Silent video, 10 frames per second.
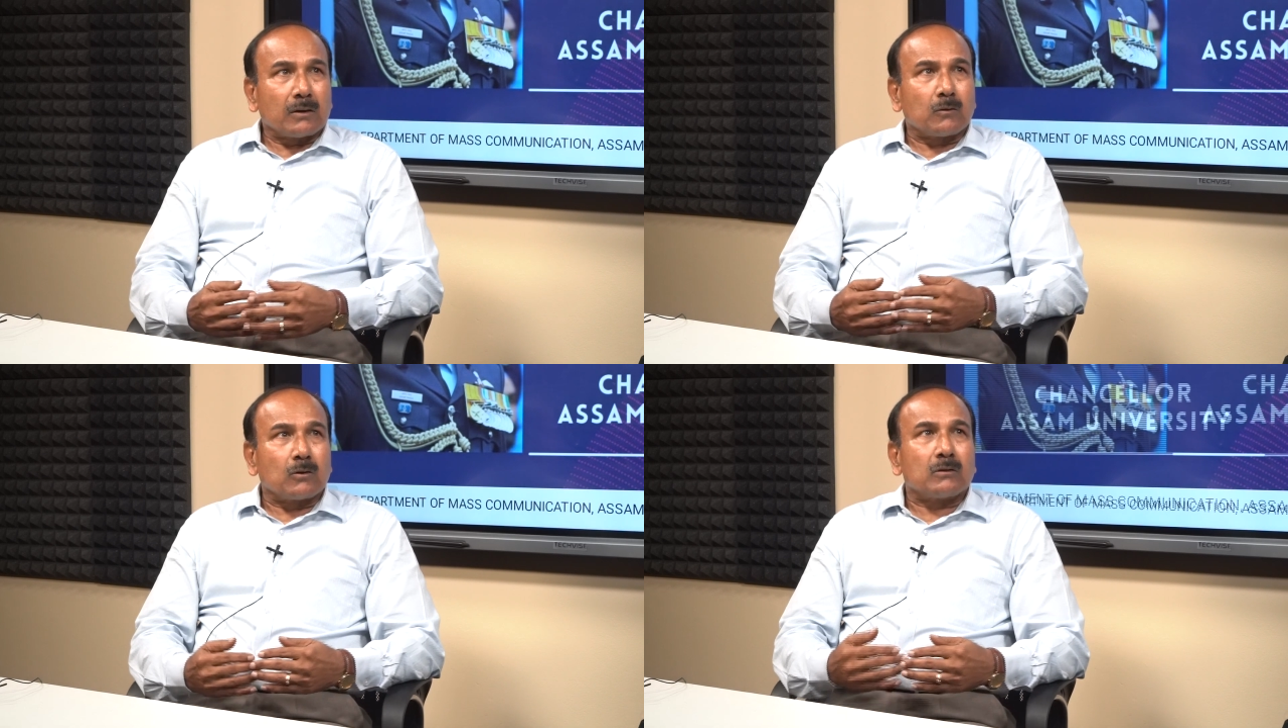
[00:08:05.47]

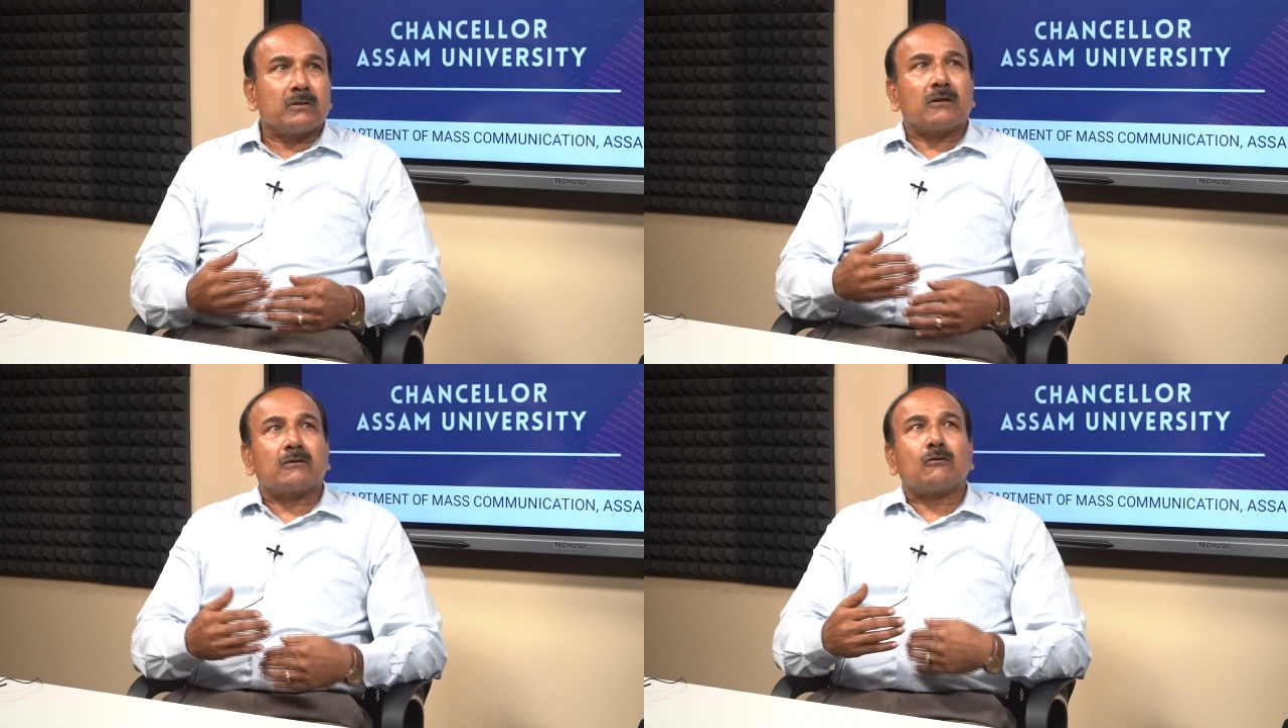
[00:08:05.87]
there
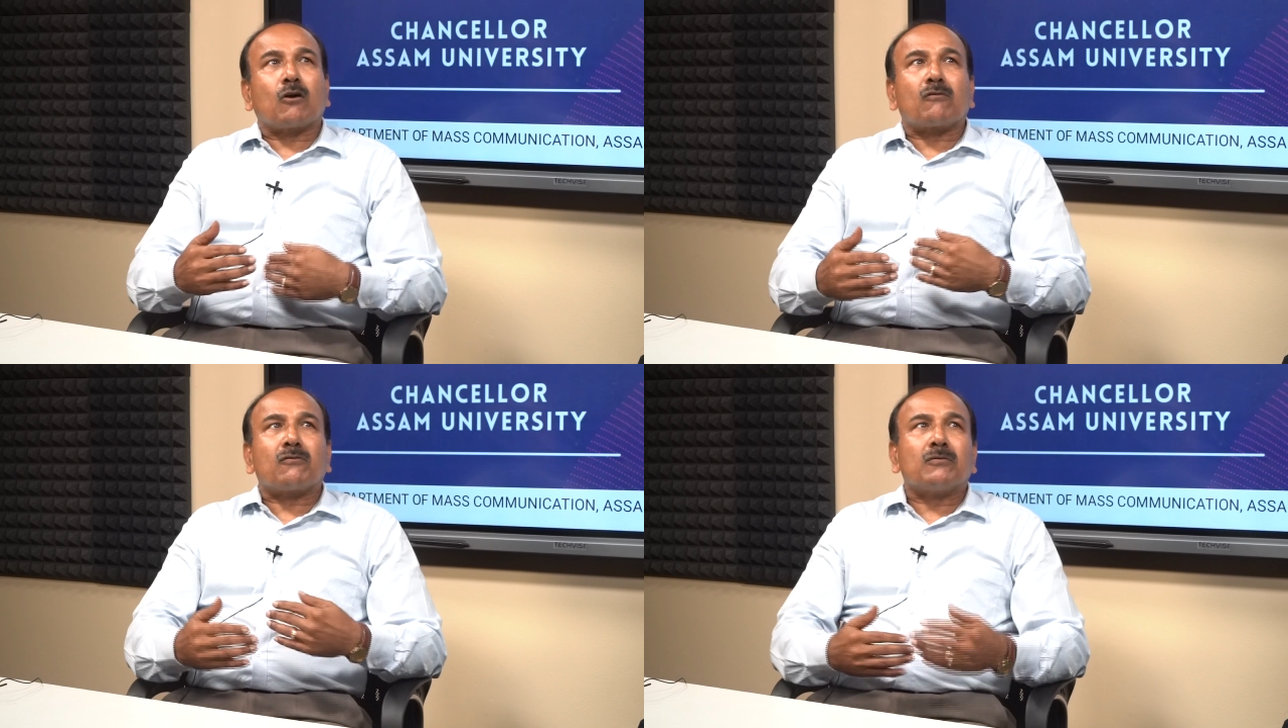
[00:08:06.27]
was a
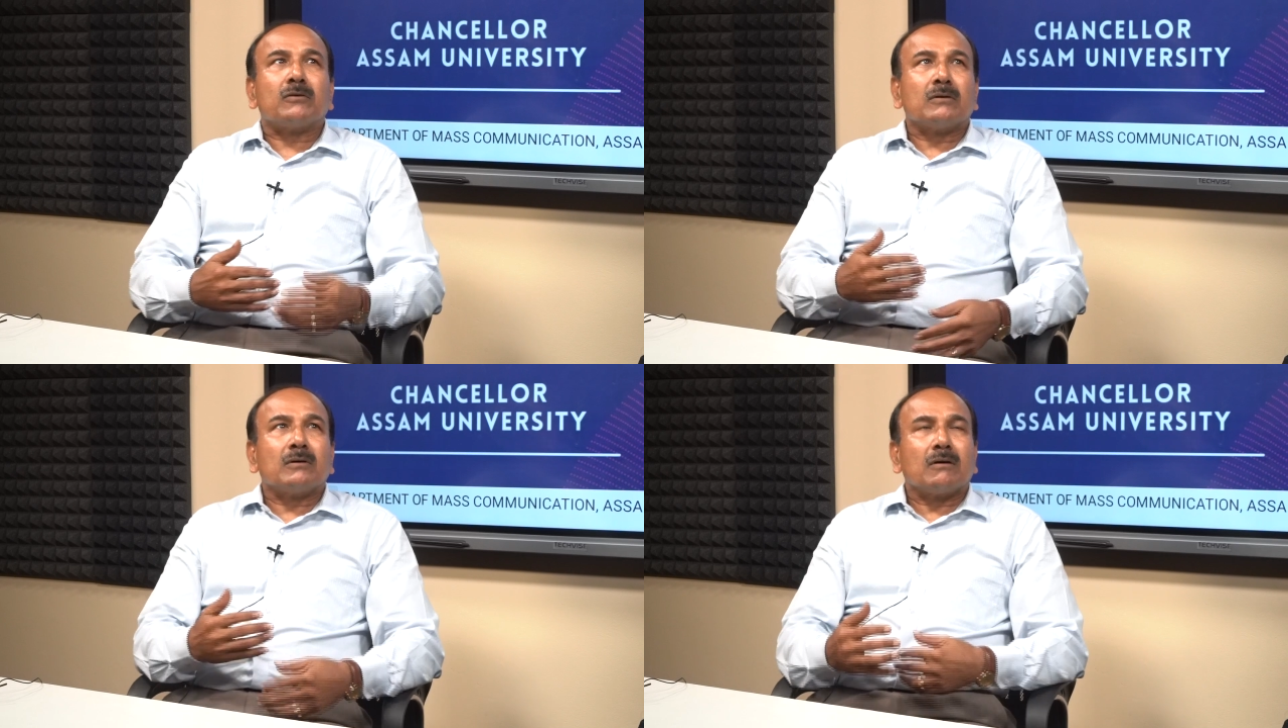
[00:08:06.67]
lot
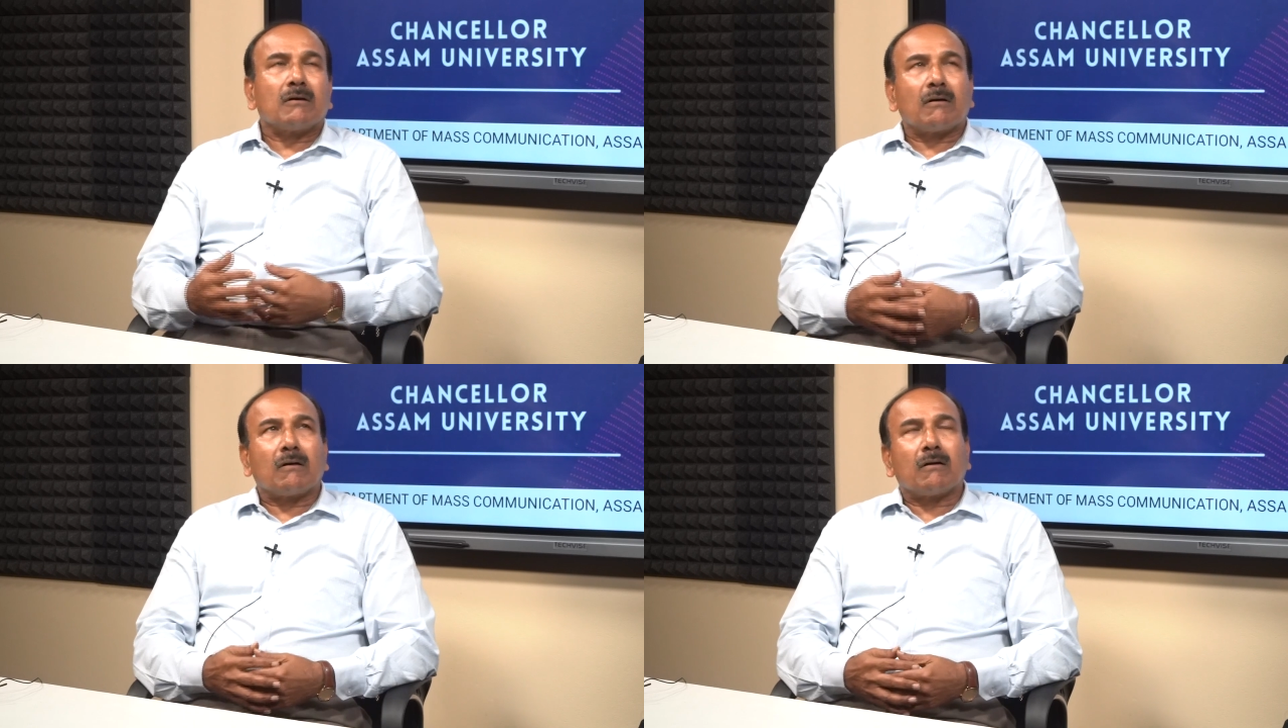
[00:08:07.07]

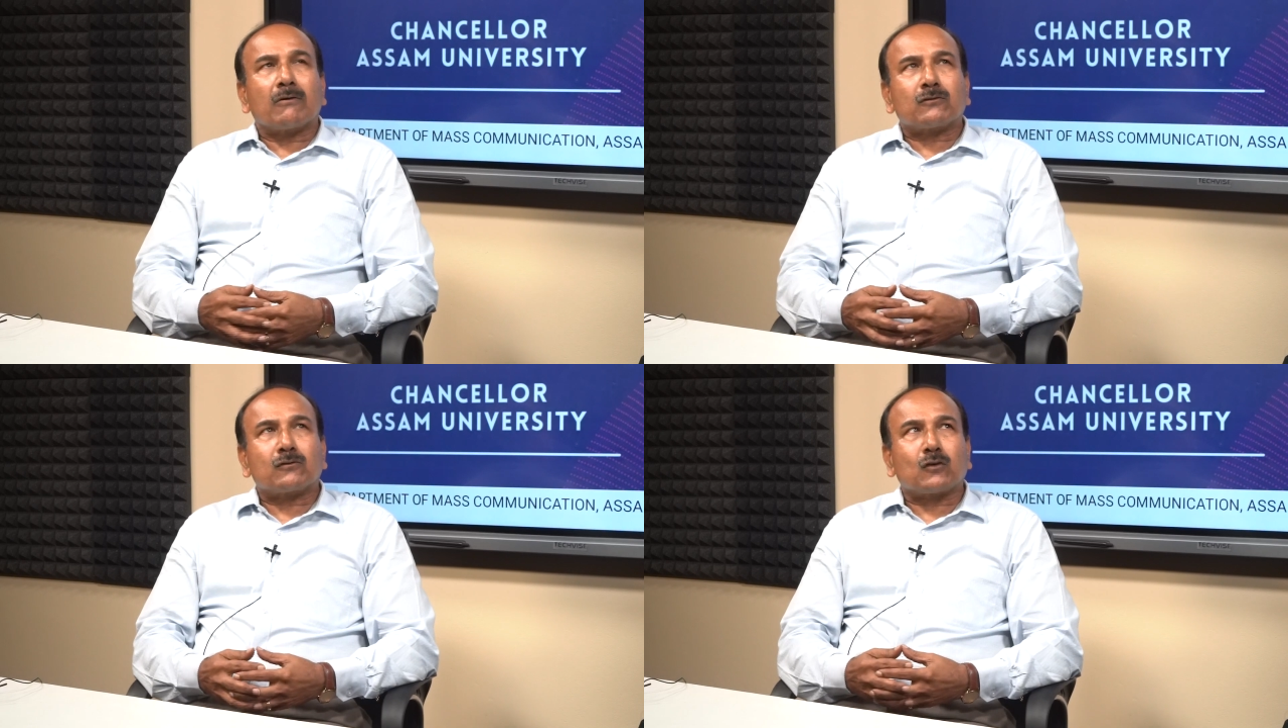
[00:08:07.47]

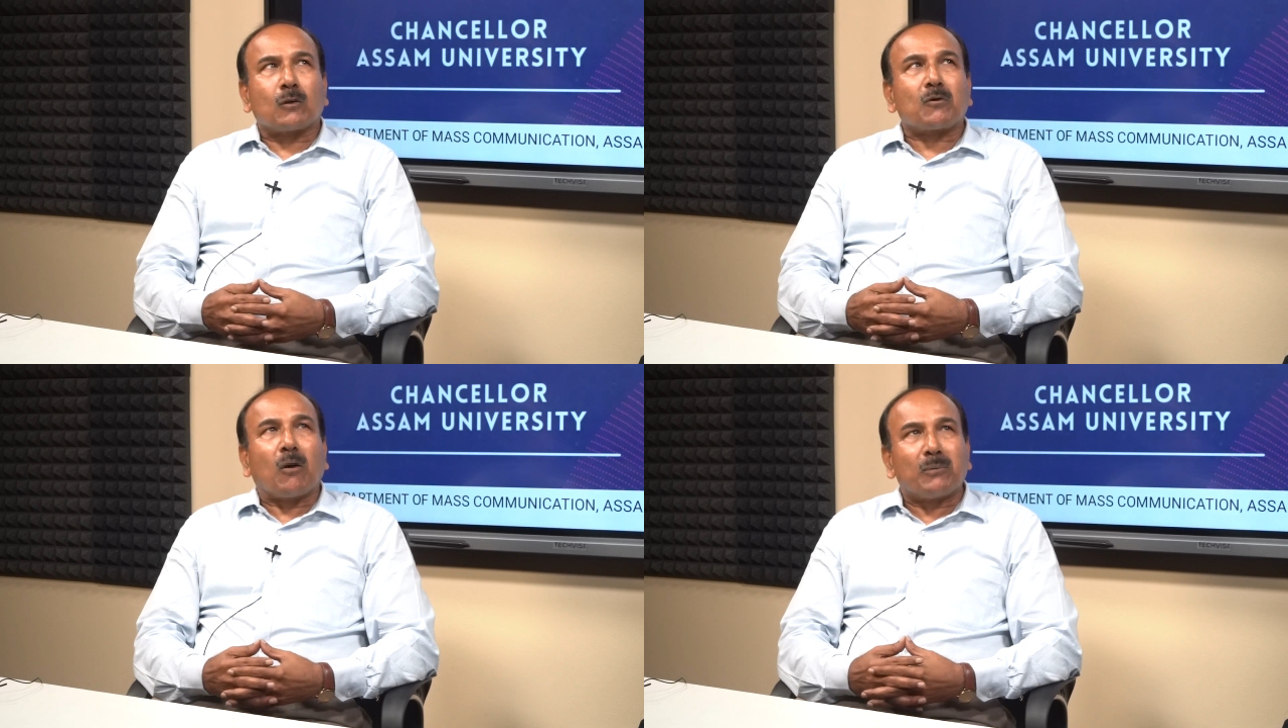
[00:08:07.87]
of
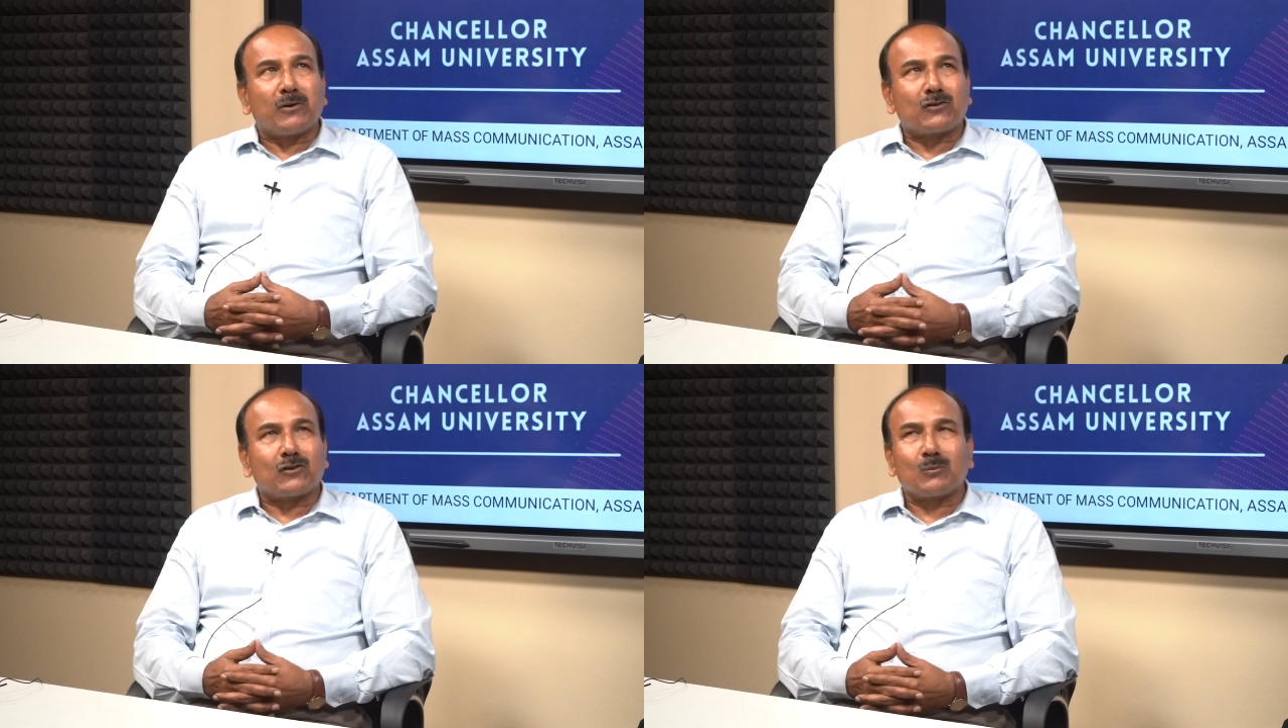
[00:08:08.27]
sort of
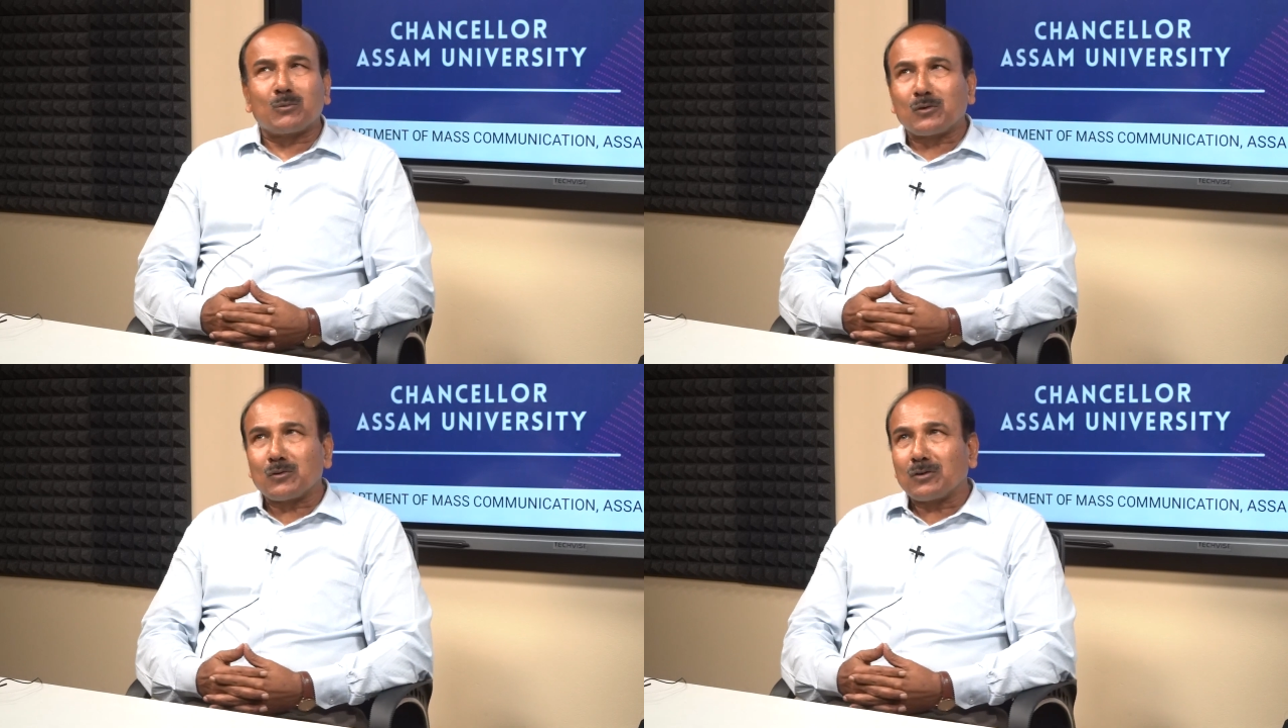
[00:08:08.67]
competition
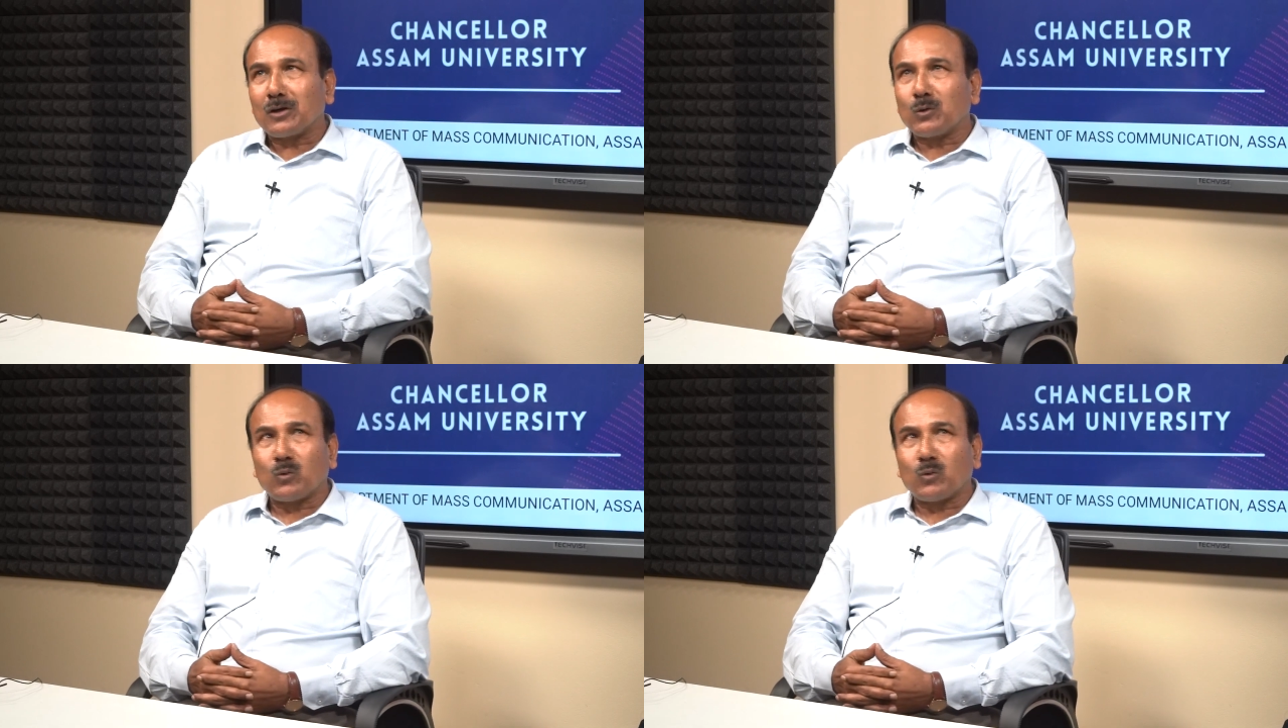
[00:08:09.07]
between the